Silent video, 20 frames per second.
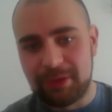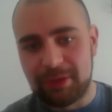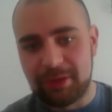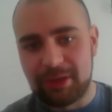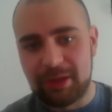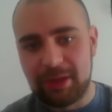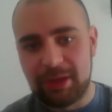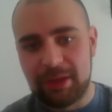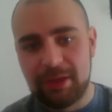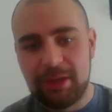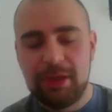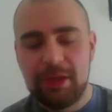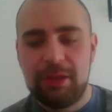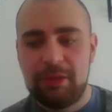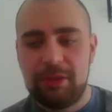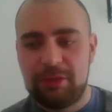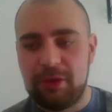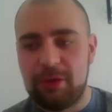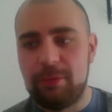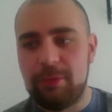Okay,
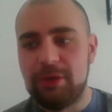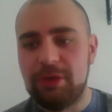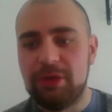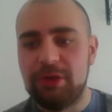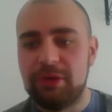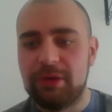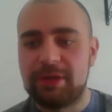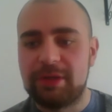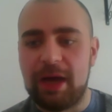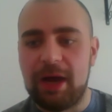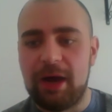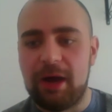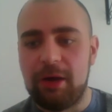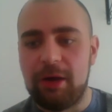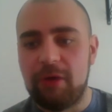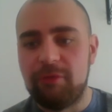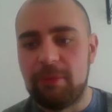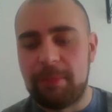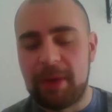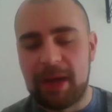so we looked at
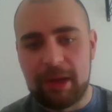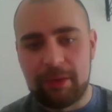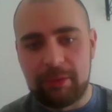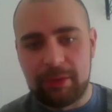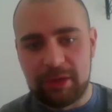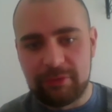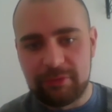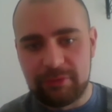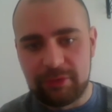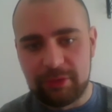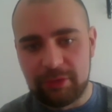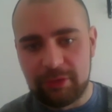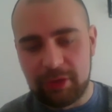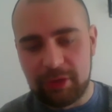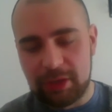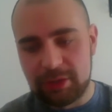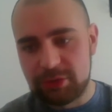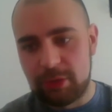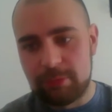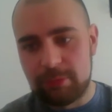other powerlifters
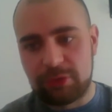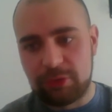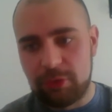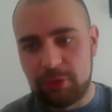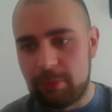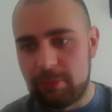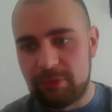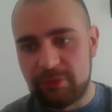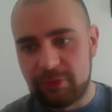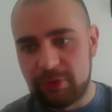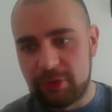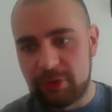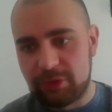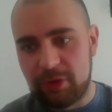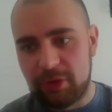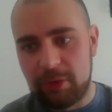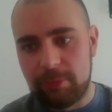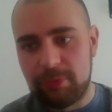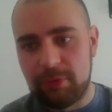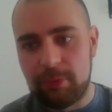like Tom Stoltman, for
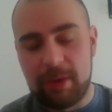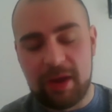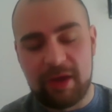example.